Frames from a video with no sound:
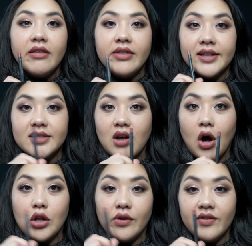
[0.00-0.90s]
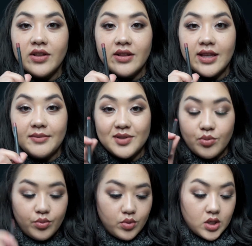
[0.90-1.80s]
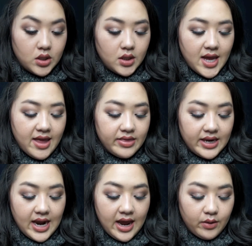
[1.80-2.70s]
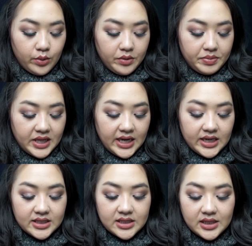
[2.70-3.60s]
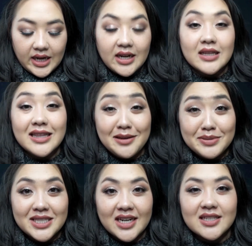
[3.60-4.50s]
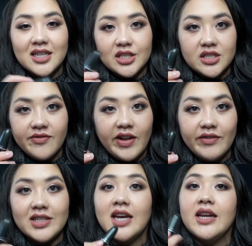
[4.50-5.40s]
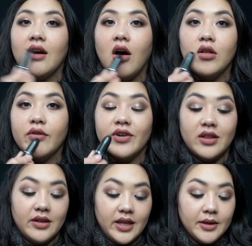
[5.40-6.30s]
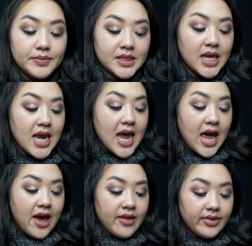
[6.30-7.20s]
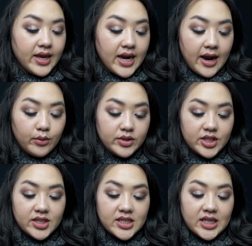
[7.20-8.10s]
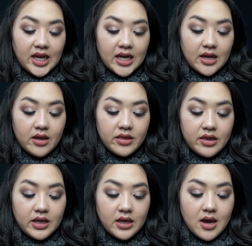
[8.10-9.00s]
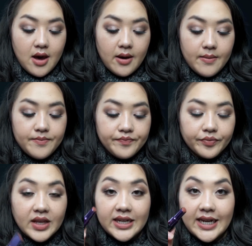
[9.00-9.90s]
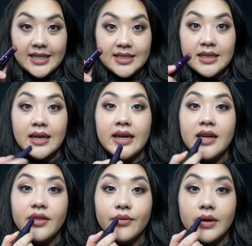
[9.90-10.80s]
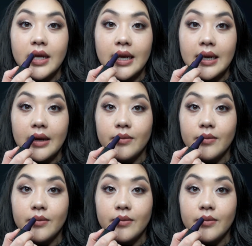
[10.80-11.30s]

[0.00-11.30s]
this all over the lips, swirl, and then I will place like a lipstick such as Velvet Teddy all over the lips. And then I will just take the 1993 and I